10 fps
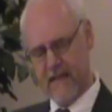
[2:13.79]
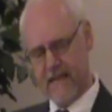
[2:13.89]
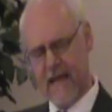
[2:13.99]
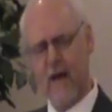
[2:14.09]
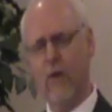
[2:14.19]

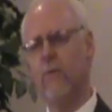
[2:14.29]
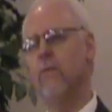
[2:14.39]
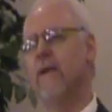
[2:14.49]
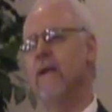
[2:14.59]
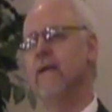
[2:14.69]
And
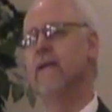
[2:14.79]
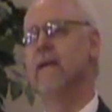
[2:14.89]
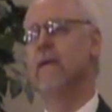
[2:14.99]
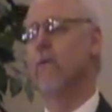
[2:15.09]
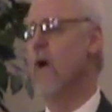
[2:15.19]
now we
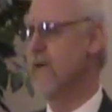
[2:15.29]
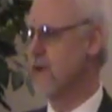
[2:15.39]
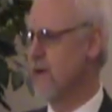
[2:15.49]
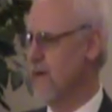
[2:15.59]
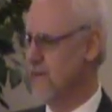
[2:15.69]

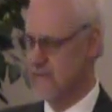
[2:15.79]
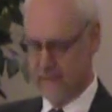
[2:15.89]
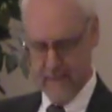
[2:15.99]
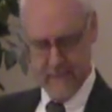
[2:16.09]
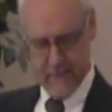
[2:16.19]
watch our
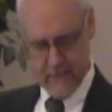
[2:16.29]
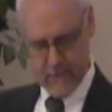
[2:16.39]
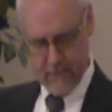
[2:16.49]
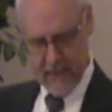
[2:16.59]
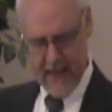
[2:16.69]

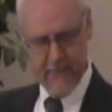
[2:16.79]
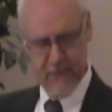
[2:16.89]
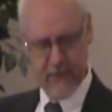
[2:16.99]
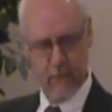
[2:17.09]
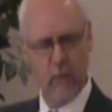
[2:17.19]

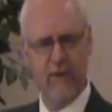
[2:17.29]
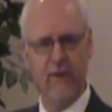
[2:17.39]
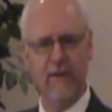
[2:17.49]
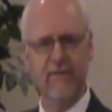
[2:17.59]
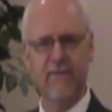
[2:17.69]
games and wonder